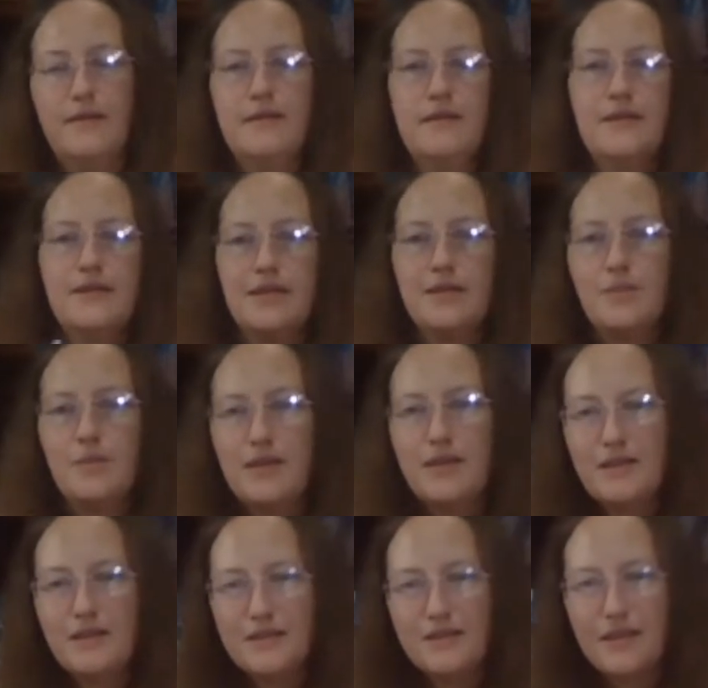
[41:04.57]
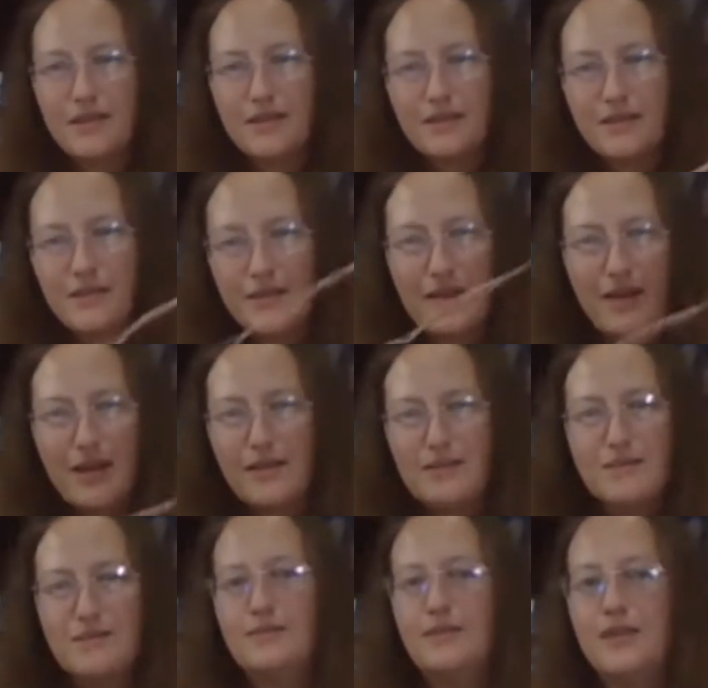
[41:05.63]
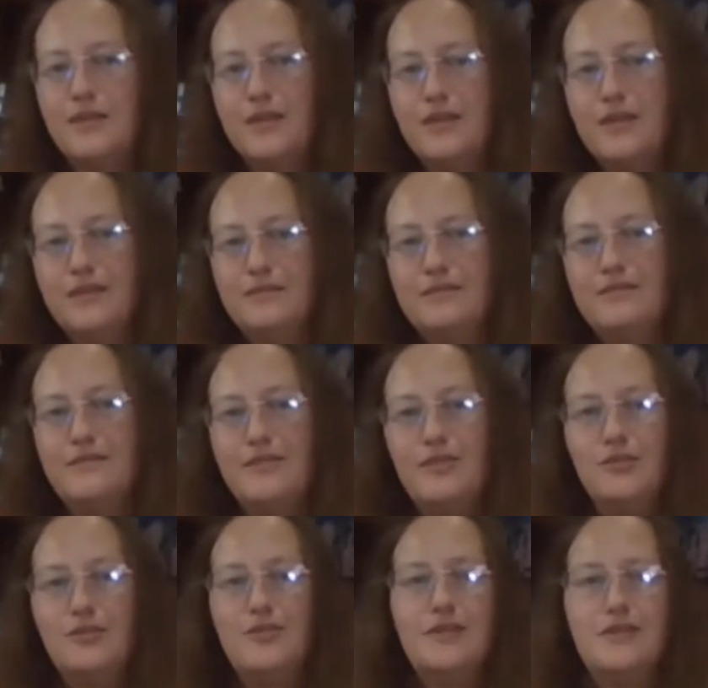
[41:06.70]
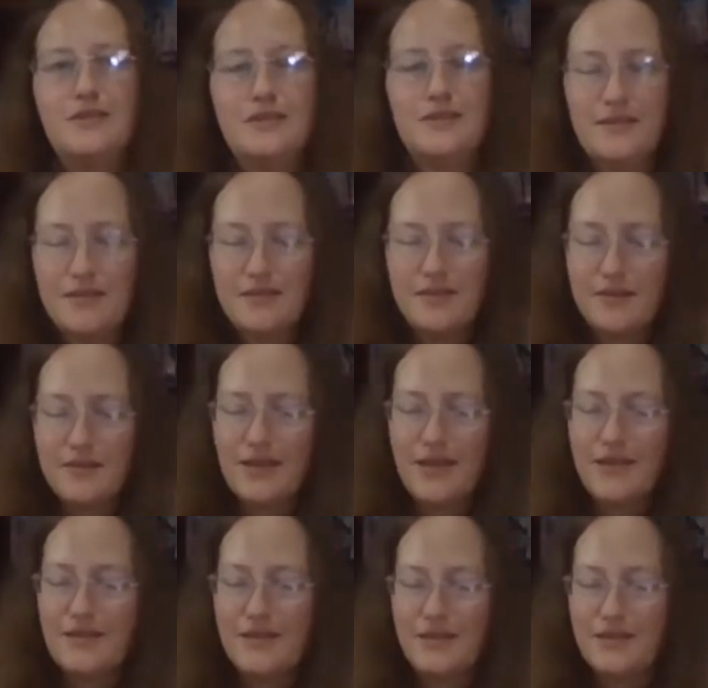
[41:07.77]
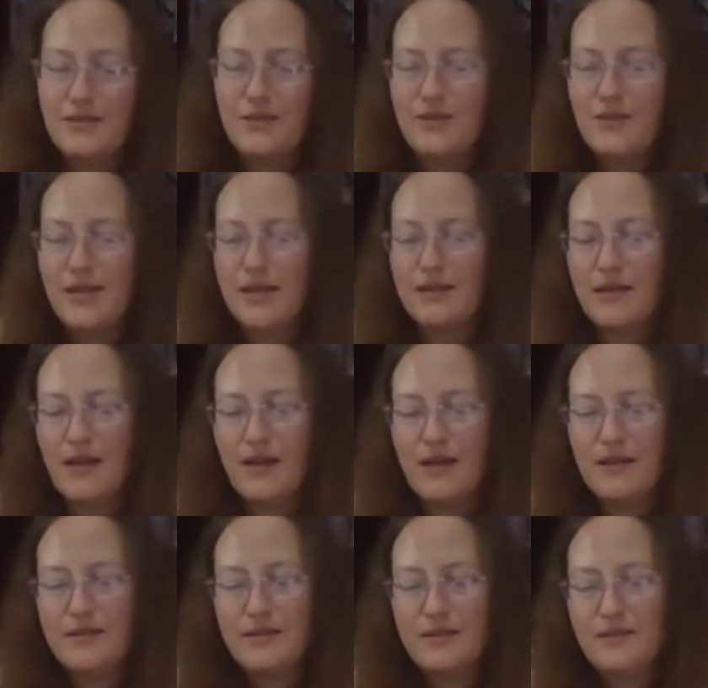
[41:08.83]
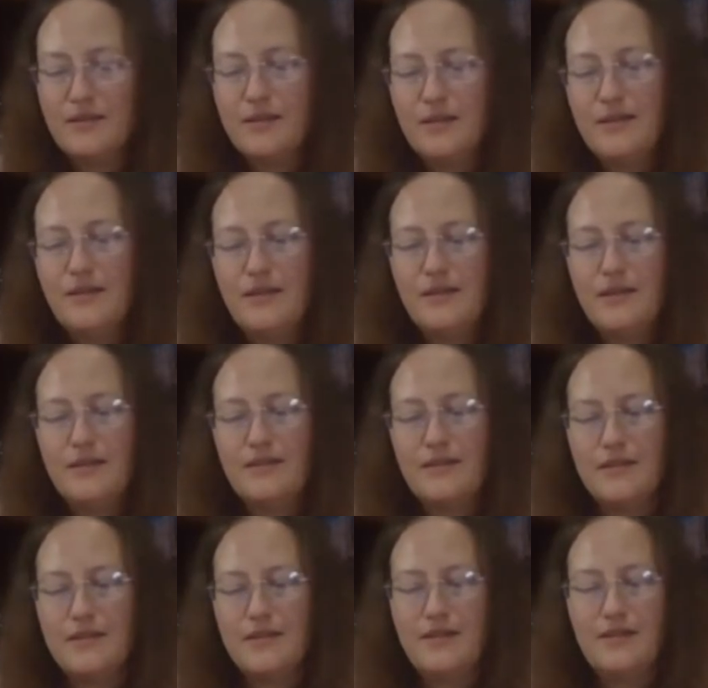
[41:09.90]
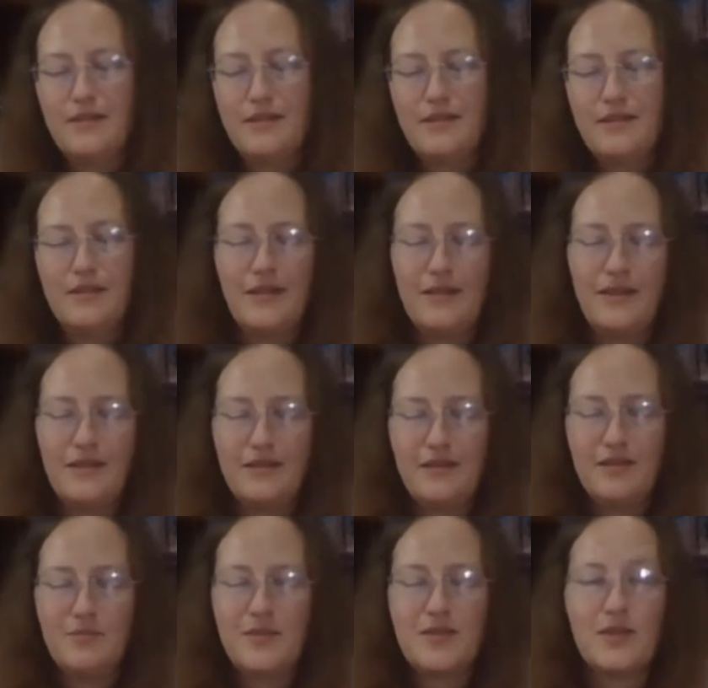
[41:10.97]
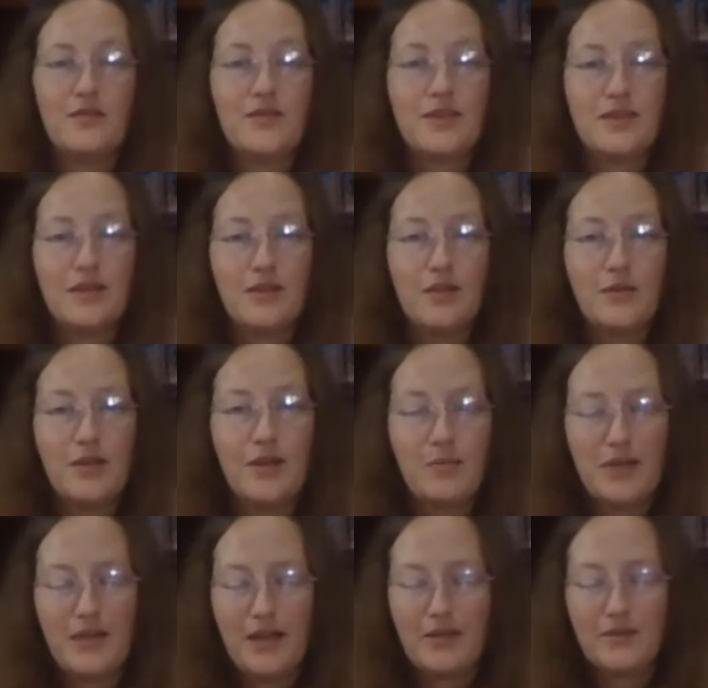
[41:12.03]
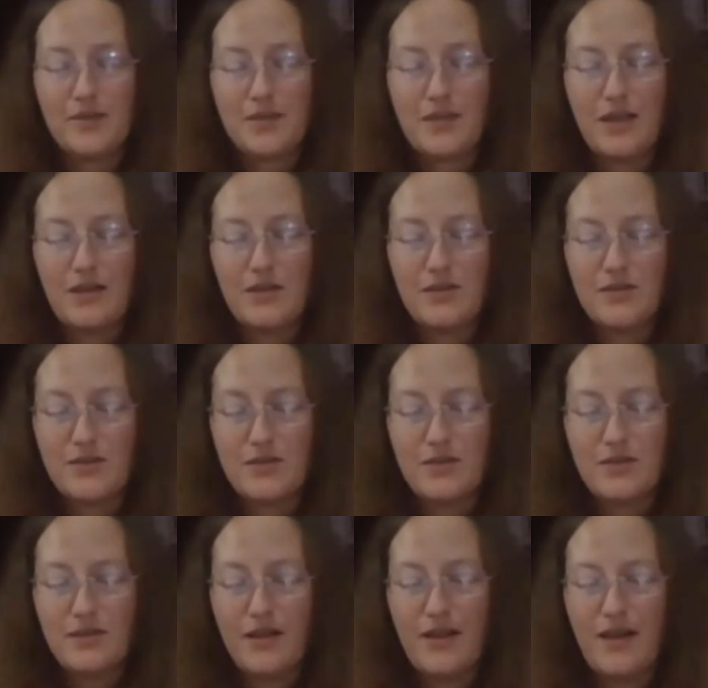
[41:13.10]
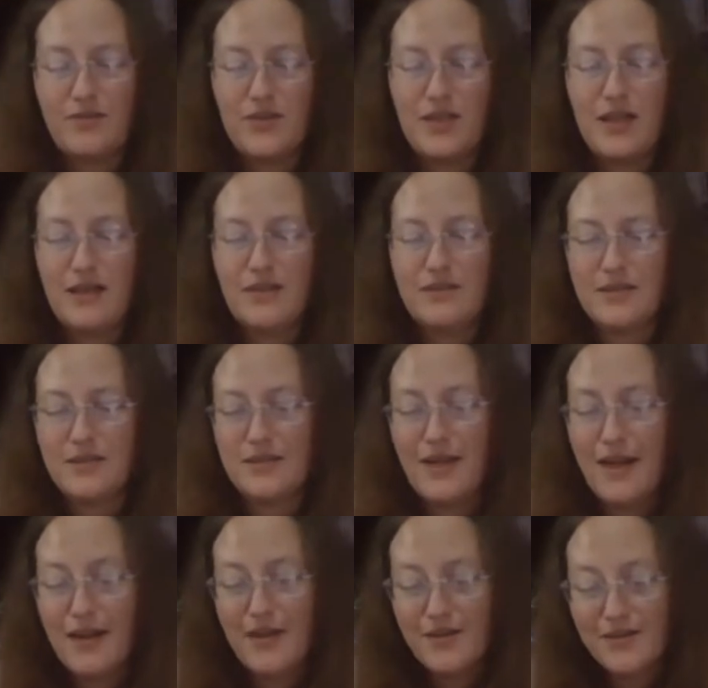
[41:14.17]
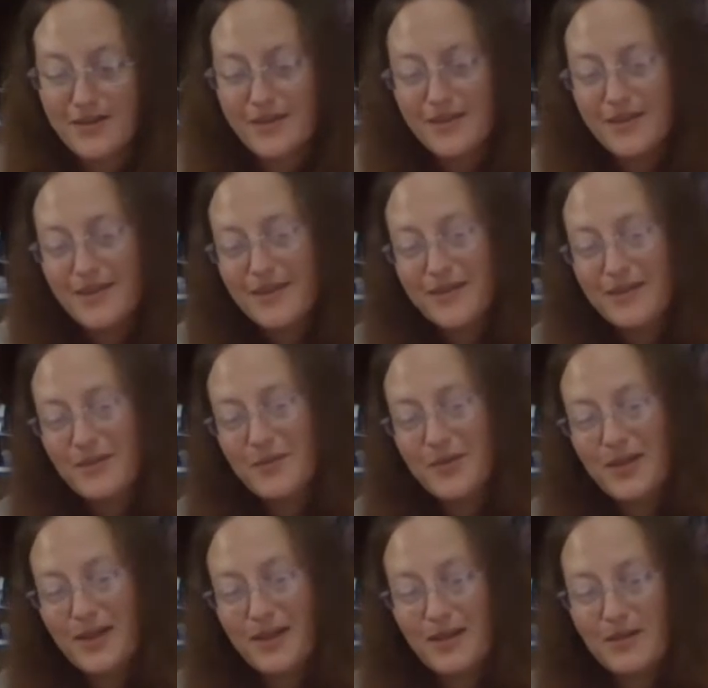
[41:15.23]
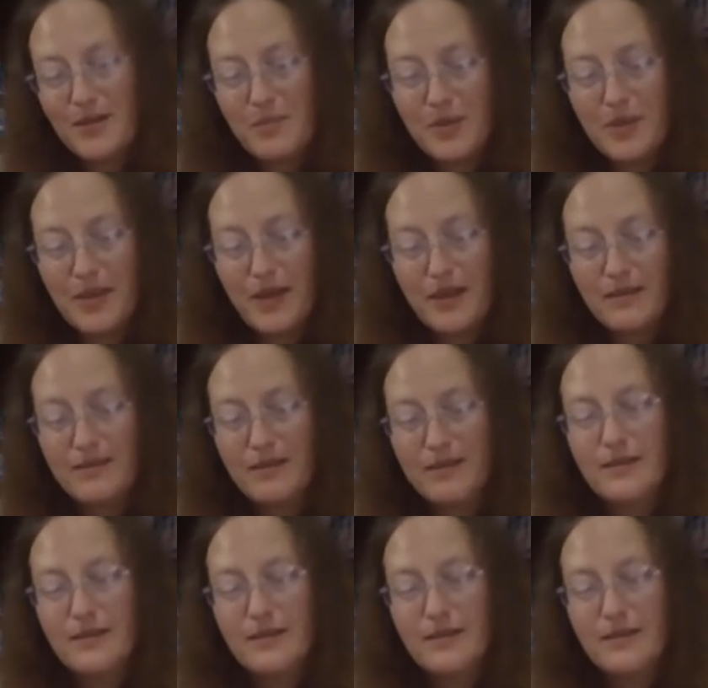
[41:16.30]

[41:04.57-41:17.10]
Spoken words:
Does anybody else like count while they do this? Like I tend to do that a lot. Like I can't help myself. It's like going up and down stairs. I have to count the stairs when I go up and down.